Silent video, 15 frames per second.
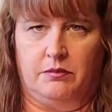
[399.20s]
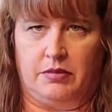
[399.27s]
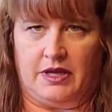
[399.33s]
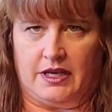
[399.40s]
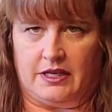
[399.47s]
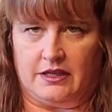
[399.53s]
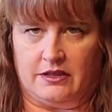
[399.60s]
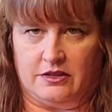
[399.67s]

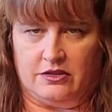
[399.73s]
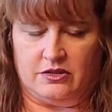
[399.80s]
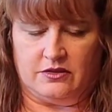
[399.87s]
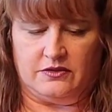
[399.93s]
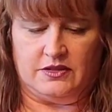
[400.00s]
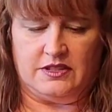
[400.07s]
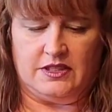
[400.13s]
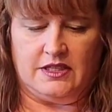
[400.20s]
package
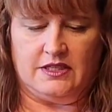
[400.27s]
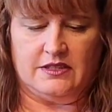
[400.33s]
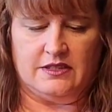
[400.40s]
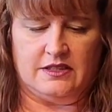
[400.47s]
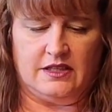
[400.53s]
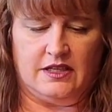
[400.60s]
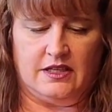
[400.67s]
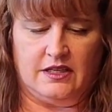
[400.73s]
of
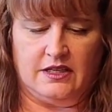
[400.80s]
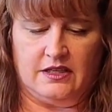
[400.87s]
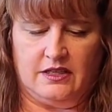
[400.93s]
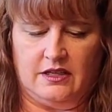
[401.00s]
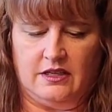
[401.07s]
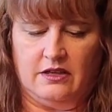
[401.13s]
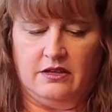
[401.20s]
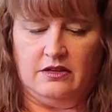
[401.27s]
seasoning in
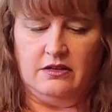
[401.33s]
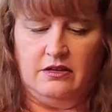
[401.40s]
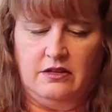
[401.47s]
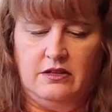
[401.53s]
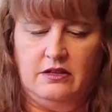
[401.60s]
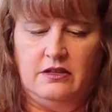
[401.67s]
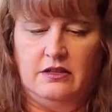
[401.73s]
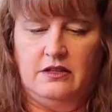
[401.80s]
here
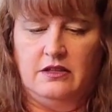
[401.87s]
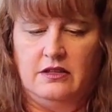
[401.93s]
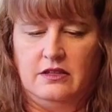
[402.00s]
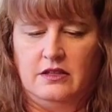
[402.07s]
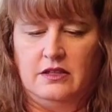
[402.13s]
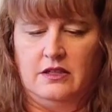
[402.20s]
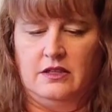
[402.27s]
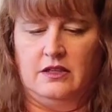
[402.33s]

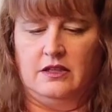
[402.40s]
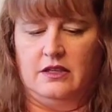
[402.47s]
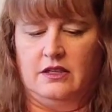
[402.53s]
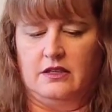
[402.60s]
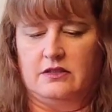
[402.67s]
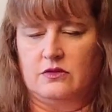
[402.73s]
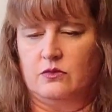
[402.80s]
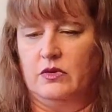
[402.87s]

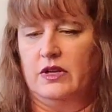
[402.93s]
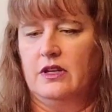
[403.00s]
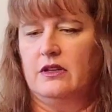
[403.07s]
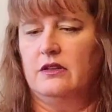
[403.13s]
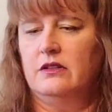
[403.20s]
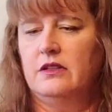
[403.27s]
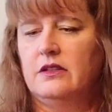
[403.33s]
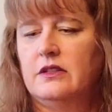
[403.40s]
as
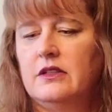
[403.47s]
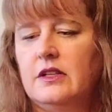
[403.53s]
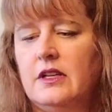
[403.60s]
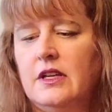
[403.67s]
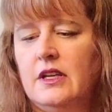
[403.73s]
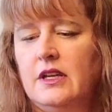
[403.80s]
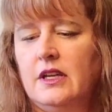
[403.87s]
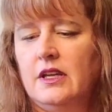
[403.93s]
well.
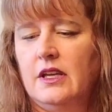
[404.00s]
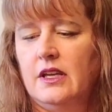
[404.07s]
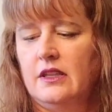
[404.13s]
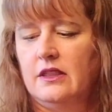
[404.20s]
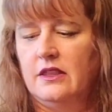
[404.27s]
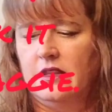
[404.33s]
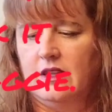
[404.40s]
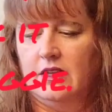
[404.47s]

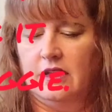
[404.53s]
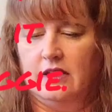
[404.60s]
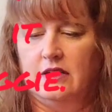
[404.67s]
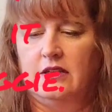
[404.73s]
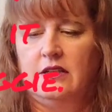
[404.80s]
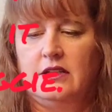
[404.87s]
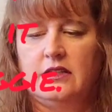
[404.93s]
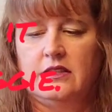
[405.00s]
And
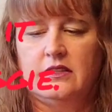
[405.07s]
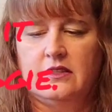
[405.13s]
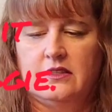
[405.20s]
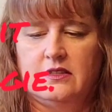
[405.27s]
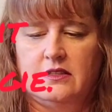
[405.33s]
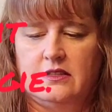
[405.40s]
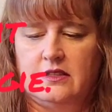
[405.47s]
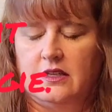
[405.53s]
then it
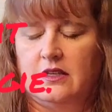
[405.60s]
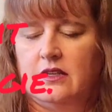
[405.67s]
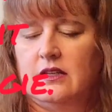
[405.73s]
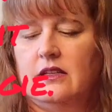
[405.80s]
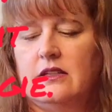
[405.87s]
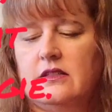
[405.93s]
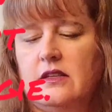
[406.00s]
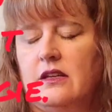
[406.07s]

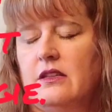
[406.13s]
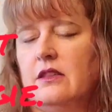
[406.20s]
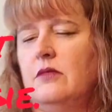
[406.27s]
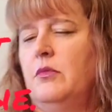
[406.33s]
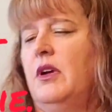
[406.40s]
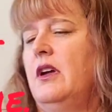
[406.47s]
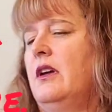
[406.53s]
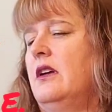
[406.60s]
says on the
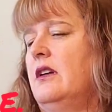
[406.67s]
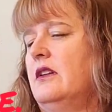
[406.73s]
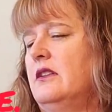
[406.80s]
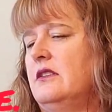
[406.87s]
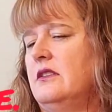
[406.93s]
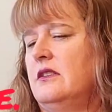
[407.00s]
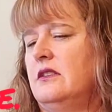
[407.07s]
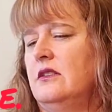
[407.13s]

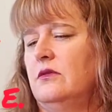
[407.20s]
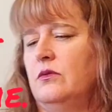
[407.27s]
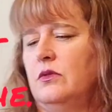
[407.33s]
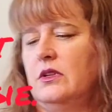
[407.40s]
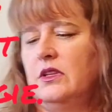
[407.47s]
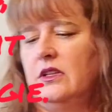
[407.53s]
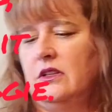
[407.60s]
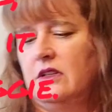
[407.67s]
box,
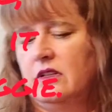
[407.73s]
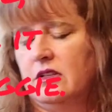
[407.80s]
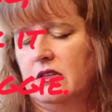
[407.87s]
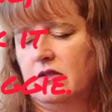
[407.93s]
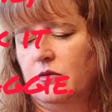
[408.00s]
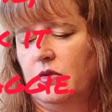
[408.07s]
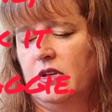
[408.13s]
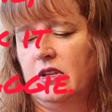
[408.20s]
1
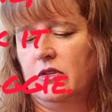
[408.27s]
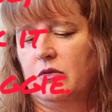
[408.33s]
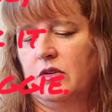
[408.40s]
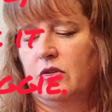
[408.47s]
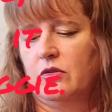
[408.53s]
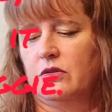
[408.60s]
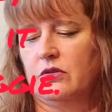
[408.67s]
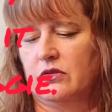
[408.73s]

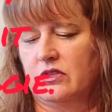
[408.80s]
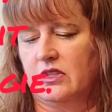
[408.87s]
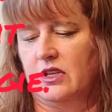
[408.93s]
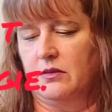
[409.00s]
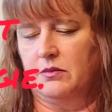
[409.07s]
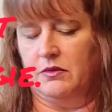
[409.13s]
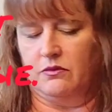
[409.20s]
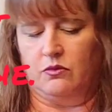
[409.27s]
3/4
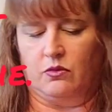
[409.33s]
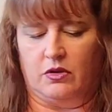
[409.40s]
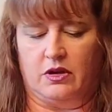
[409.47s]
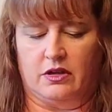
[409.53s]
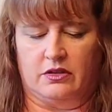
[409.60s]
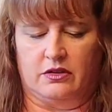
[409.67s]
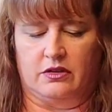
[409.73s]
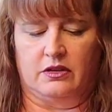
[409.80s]
cup of
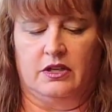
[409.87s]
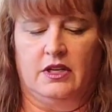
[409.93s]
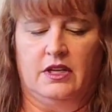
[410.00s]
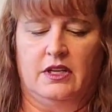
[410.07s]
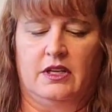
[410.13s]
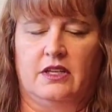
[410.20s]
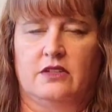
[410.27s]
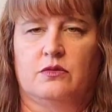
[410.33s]
water
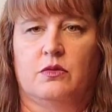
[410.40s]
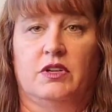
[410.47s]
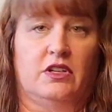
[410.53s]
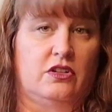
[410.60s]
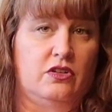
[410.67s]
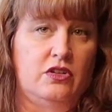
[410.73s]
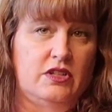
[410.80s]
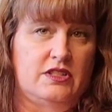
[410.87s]
is what
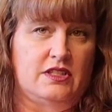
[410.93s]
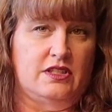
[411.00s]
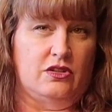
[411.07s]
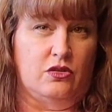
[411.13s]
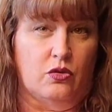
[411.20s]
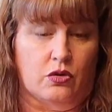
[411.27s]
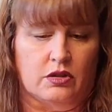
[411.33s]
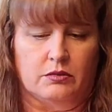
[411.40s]
it cooks
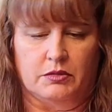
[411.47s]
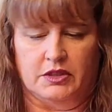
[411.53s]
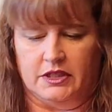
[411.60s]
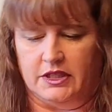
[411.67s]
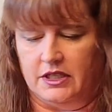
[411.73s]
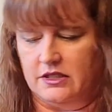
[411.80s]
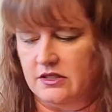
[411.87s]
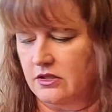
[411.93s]
in
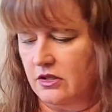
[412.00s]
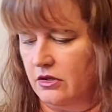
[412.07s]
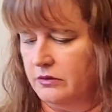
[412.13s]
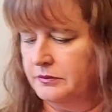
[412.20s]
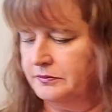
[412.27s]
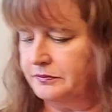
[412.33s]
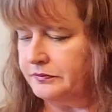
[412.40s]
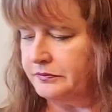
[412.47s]
normally. So